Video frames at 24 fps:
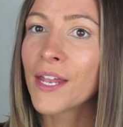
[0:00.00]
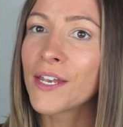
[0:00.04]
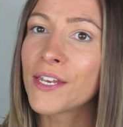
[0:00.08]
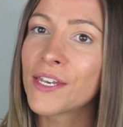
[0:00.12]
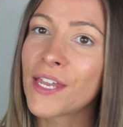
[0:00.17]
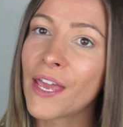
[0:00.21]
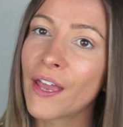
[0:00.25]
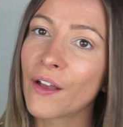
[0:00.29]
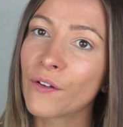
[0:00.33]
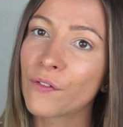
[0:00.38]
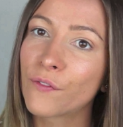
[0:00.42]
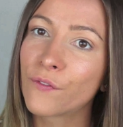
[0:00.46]

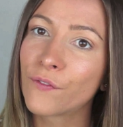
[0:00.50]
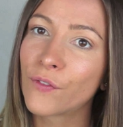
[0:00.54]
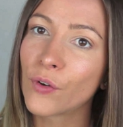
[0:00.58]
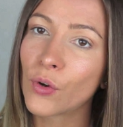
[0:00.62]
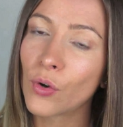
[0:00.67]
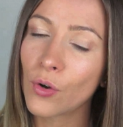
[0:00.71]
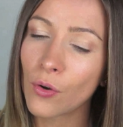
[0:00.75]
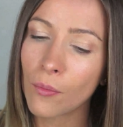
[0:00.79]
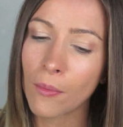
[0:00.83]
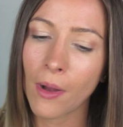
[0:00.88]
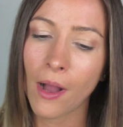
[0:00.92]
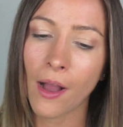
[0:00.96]
Now
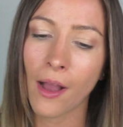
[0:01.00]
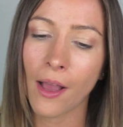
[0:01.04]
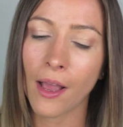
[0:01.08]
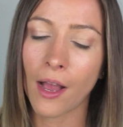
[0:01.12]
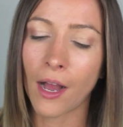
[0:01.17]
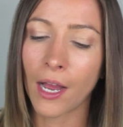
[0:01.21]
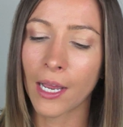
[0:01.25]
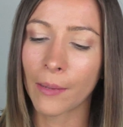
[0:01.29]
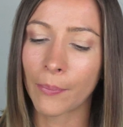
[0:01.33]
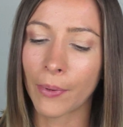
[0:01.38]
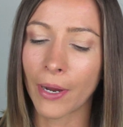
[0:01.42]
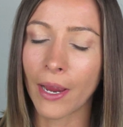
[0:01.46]
for my
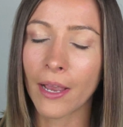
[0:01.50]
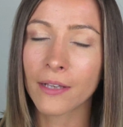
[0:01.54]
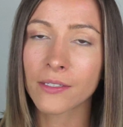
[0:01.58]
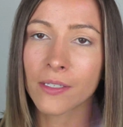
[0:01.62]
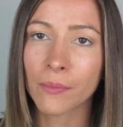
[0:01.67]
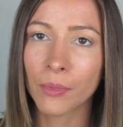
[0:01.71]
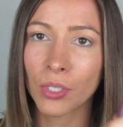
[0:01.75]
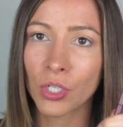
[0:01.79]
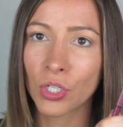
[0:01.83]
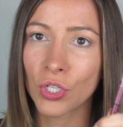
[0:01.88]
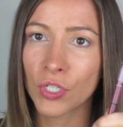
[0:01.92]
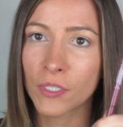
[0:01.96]
eyebrows,
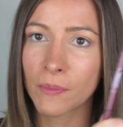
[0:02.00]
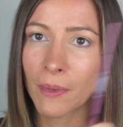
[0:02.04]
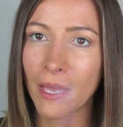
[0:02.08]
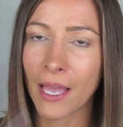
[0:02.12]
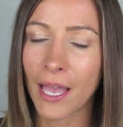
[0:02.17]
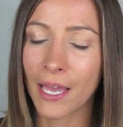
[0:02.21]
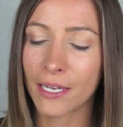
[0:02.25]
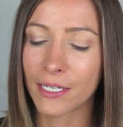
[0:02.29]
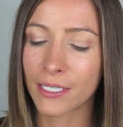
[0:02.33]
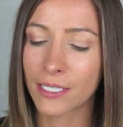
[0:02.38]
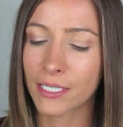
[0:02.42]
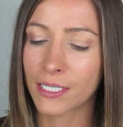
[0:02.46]
I'm going to use my
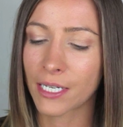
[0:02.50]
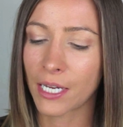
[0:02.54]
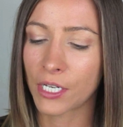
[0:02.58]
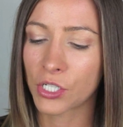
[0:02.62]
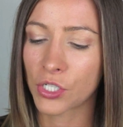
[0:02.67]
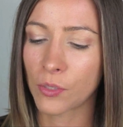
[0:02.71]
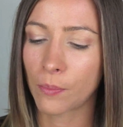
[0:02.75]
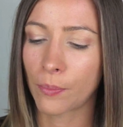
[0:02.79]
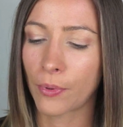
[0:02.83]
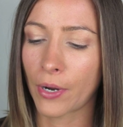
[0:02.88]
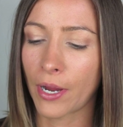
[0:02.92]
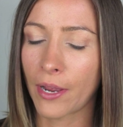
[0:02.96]

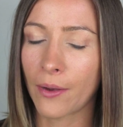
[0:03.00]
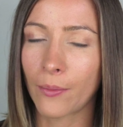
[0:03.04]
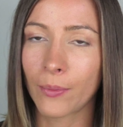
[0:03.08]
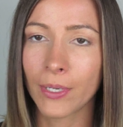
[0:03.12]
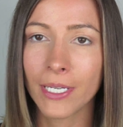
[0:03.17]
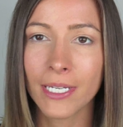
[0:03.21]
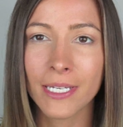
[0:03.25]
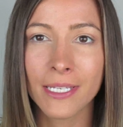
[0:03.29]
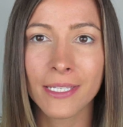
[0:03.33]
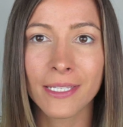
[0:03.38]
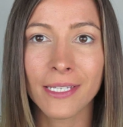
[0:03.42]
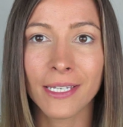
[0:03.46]
Anastasia Brow
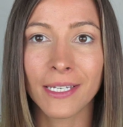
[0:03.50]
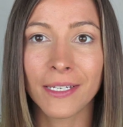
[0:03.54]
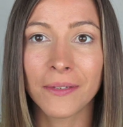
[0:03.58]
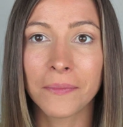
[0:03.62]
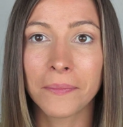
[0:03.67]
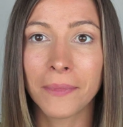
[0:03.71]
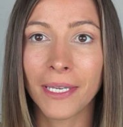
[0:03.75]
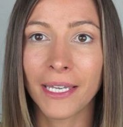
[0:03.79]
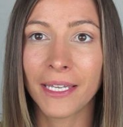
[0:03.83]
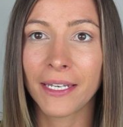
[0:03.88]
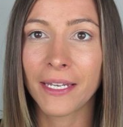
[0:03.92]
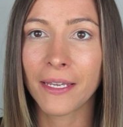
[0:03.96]
Wiz
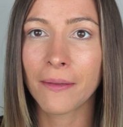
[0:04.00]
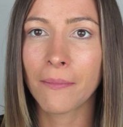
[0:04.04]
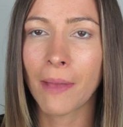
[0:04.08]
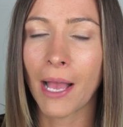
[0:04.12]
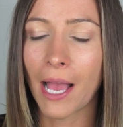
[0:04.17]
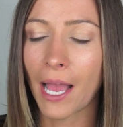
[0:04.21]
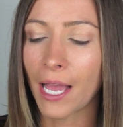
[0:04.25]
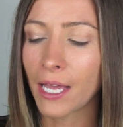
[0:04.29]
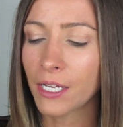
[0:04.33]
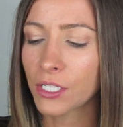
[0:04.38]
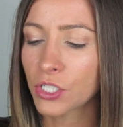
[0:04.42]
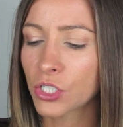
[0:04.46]
in medium
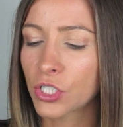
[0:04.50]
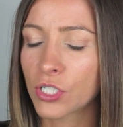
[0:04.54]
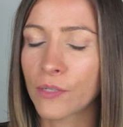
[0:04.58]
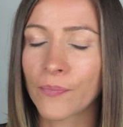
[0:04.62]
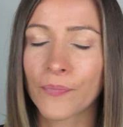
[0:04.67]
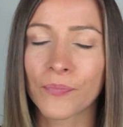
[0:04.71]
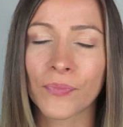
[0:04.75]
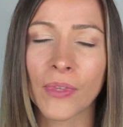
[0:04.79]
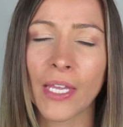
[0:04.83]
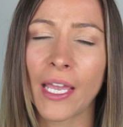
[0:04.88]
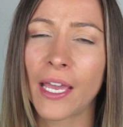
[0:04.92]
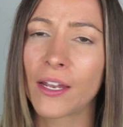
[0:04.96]

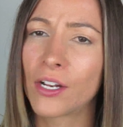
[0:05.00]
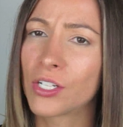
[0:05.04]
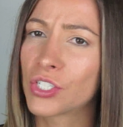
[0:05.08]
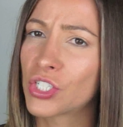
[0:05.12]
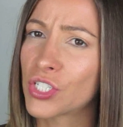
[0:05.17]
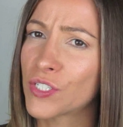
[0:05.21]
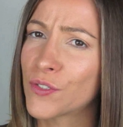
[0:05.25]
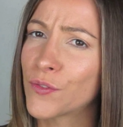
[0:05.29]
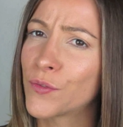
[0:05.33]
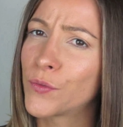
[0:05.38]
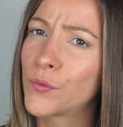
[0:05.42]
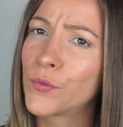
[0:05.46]
ash. And I
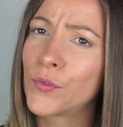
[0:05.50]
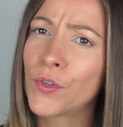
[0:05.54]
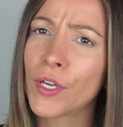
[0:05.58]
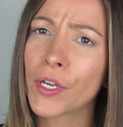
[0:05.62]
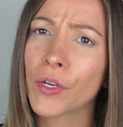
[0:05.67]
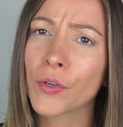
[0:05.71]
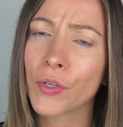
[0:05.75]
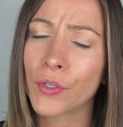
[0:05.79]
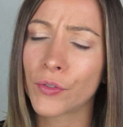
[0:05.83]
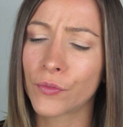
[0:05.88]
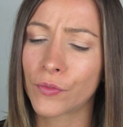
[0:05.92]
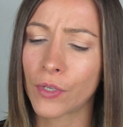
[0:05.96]
just
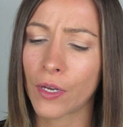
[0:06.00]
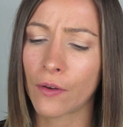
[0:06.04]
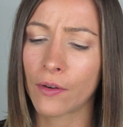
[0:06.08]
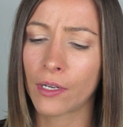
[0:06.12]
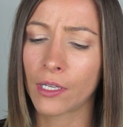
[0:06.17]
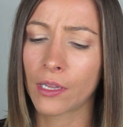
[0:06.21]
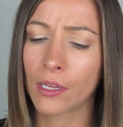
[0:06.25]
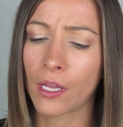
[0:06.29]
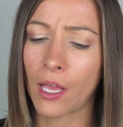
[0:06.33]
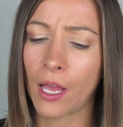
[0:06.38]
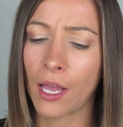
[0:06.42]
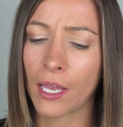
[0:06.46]
very,
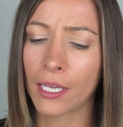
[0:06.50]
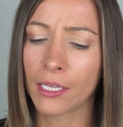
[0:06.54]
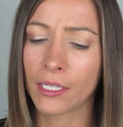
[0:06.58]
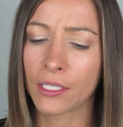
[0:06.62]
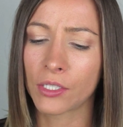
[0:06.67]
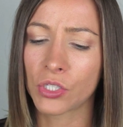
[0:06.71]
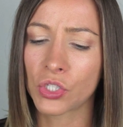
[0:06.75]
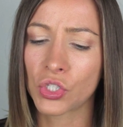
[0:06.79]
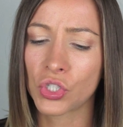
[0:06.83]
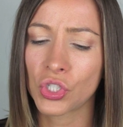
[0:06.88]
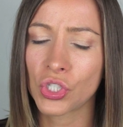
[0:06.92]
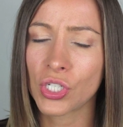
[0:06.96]
very
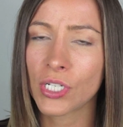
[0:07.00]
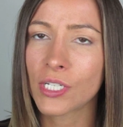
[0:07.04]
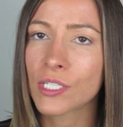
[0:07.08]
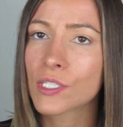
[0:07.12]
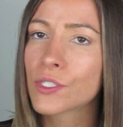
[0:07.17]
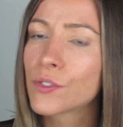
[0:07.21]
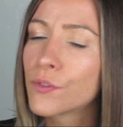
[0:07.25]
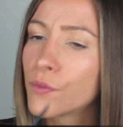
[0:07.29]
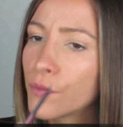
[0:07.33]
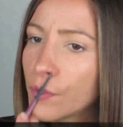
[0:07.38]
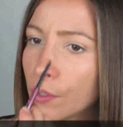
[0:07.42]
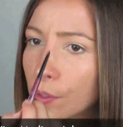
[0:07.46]
lightly
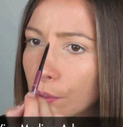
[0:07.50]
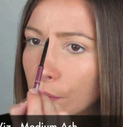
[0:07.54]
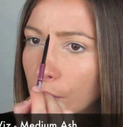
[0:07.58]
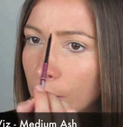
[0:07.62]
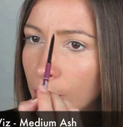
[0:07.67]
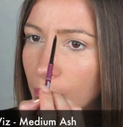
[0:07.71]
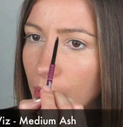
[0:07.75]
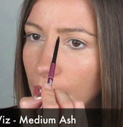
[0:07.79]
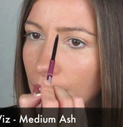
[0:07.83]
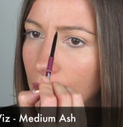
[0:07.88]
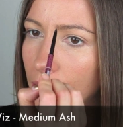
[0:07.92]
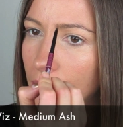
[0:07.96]
just fill
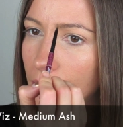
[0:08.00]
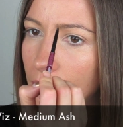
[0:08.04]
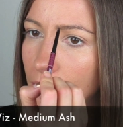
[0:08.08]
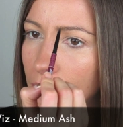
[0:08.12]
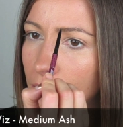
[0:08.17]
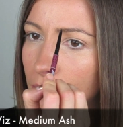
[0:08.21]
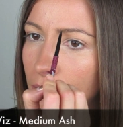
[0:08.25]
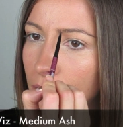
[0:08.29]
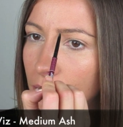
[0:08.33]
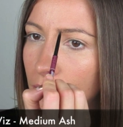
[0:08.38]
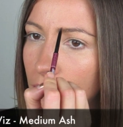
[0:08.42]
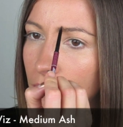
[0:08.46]
them in.
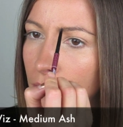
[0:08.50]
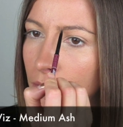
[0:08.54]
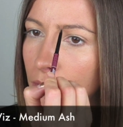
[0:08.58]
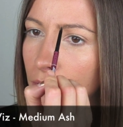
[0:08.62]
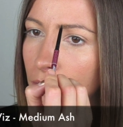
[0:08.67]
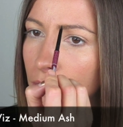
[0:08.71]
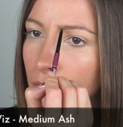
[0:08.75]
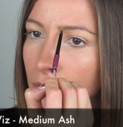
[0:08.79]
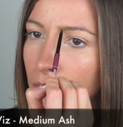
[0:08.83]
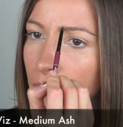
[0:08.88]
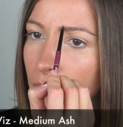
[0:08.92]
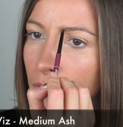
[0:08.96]

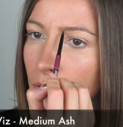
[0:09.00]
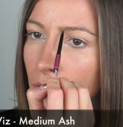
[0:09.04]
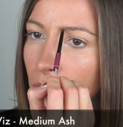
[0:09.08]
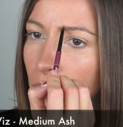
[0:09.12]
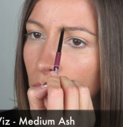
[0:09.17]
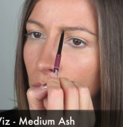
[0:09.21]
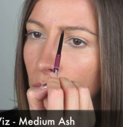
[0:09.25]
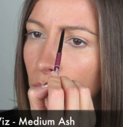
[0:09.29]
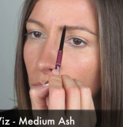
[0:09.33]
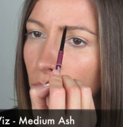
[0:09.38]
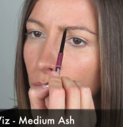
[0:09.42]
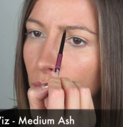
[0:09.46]

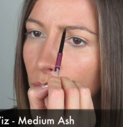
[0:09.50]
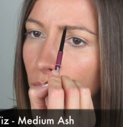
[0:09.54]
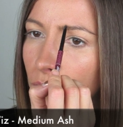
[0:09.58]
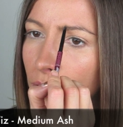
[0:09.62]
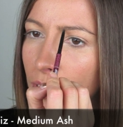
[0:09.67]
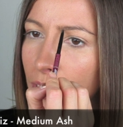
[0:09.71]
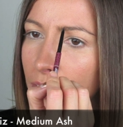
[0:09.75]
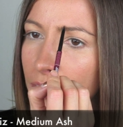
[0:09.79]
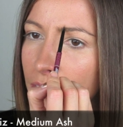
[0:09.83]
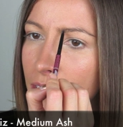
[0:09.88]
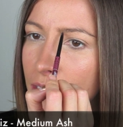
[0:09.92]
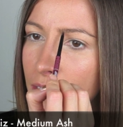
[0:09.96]

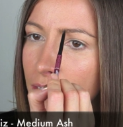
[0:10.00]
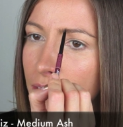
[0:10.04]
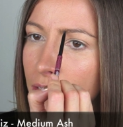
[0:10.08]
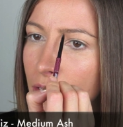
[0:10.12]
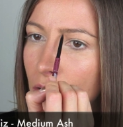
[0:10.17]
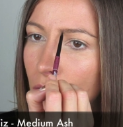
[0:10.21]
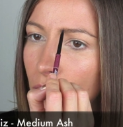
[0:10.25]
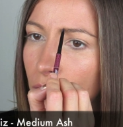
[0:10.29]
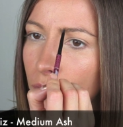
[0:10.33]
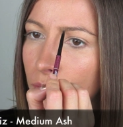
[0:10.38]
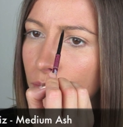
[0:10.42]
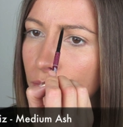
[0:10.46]
Really
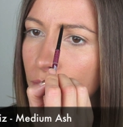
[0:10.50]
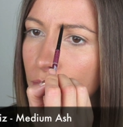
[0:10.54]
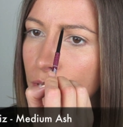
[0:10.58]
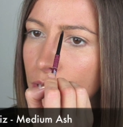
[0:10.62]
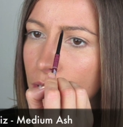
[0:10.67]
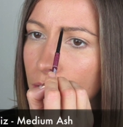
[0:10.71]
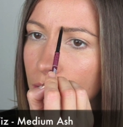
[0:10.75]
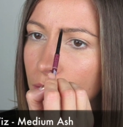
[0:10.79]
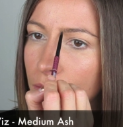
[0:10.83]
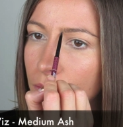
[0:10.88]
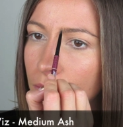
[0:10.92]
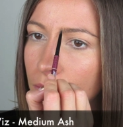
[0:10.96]
soft.